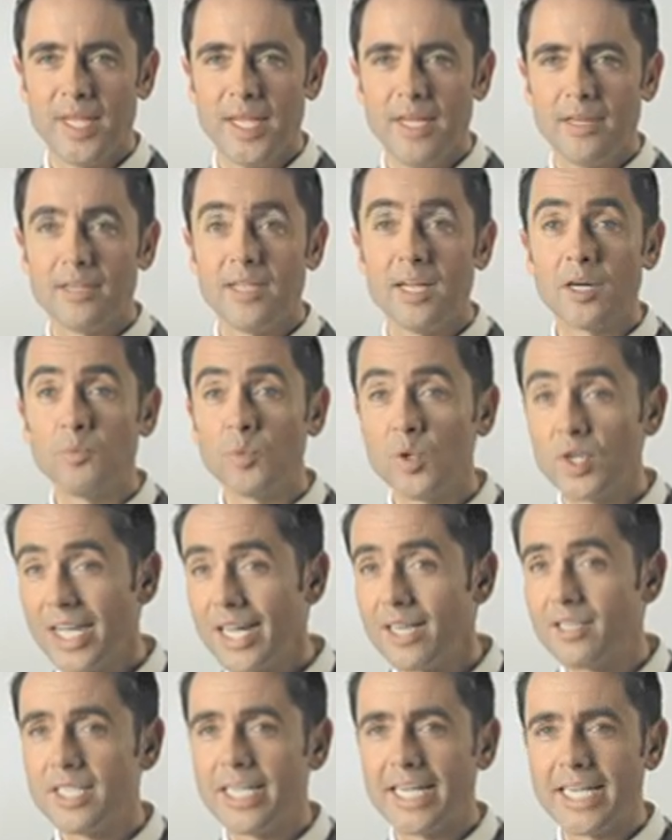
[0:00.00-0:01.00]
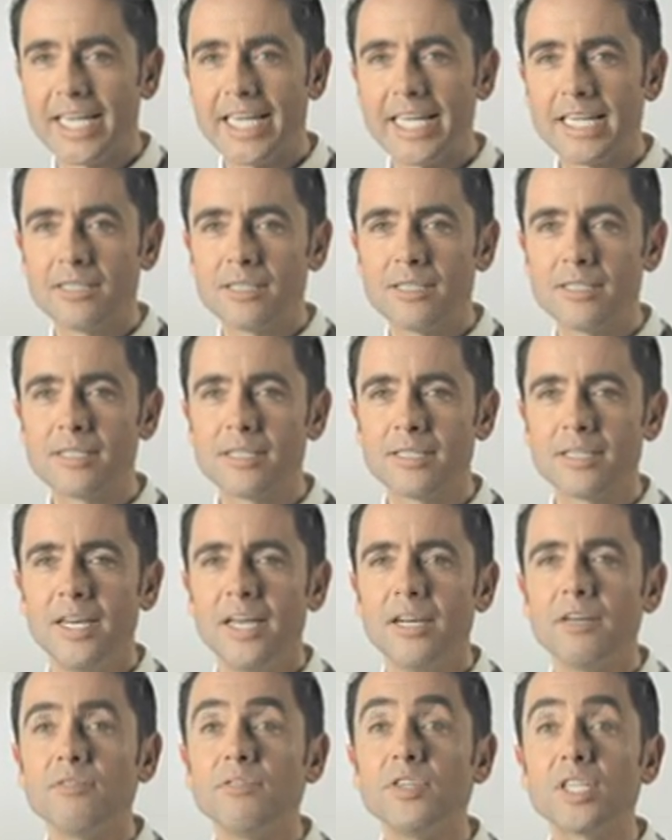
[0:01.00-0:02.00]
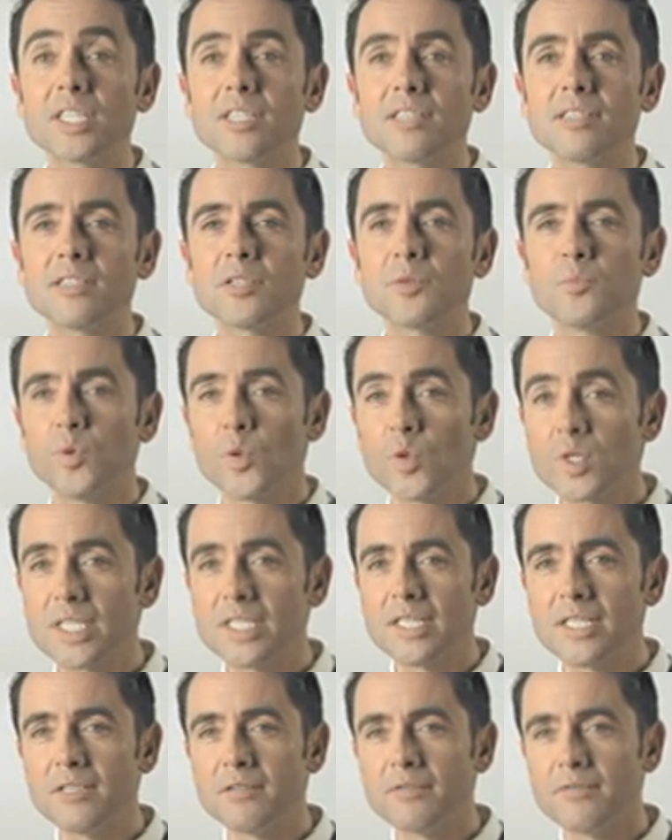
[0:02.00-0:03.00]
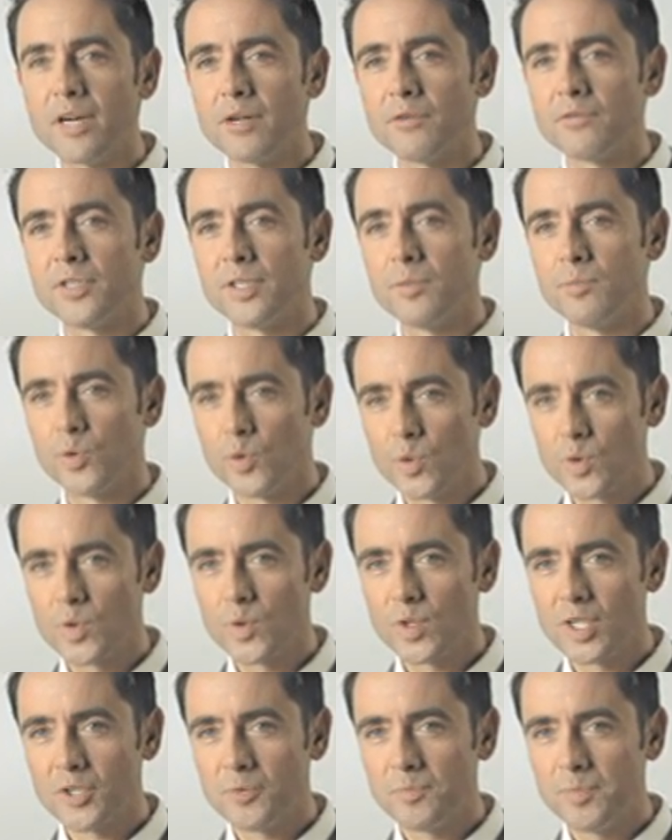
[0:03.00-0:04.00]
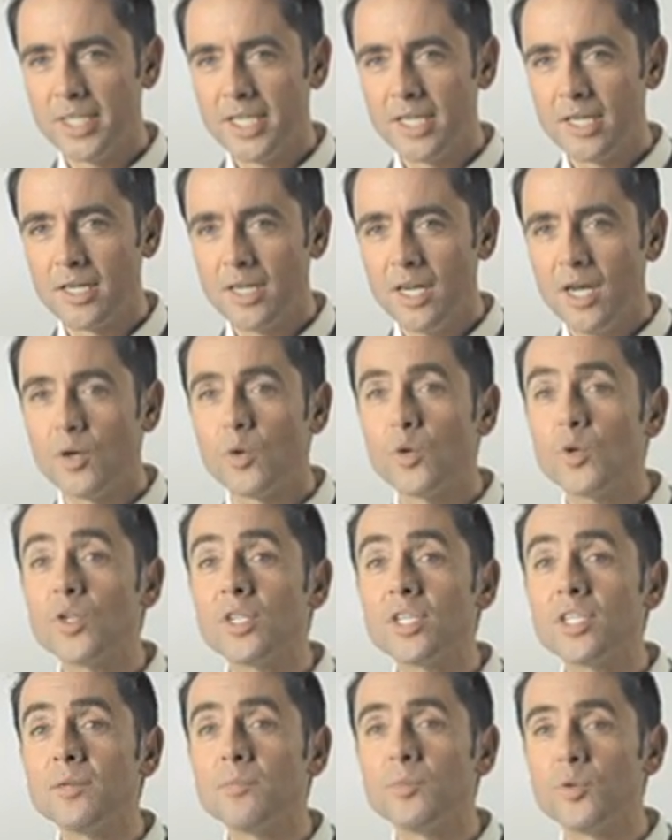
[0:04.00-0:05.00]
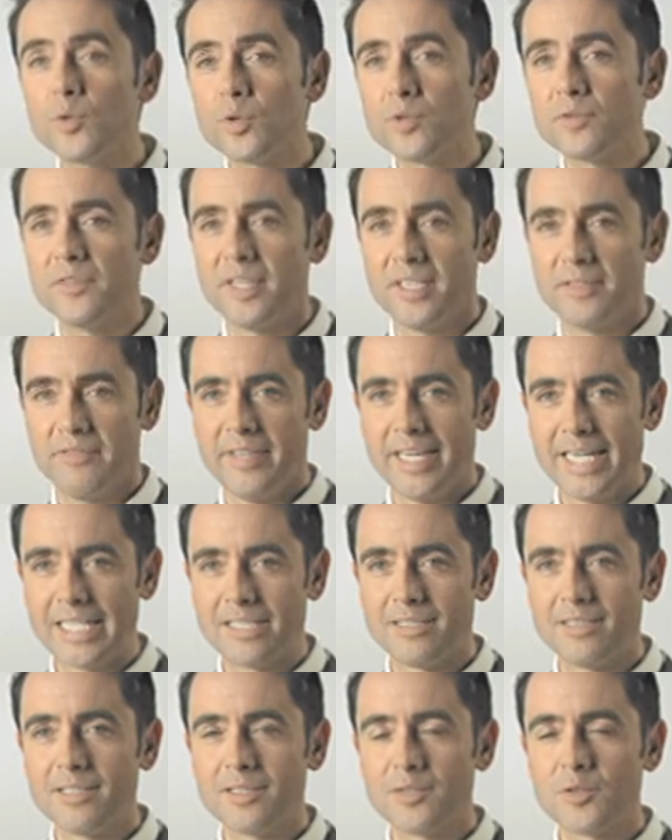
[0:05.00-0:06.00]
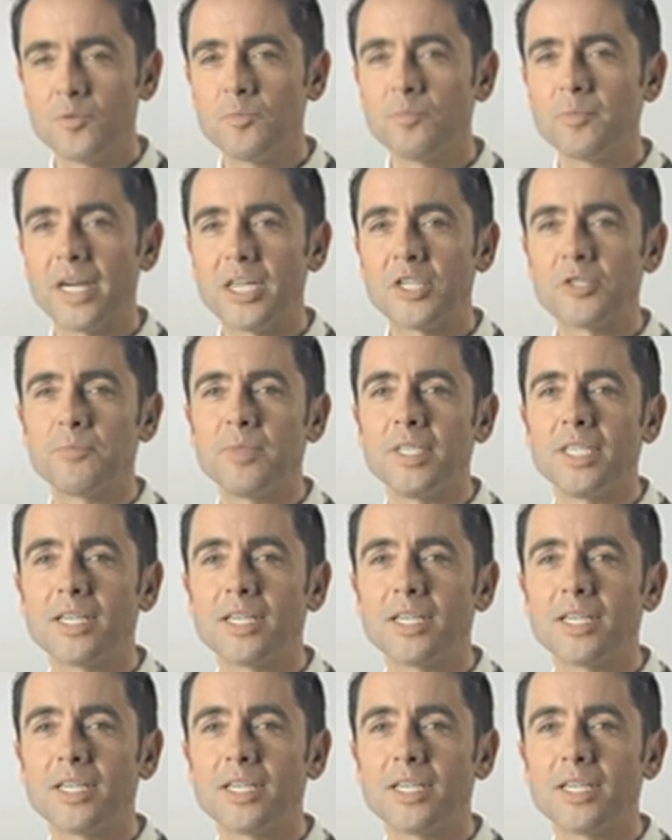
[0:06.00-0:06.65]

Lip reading: According to modern research, it has a positive effect on blood sugar levels and blood lipid concentration, including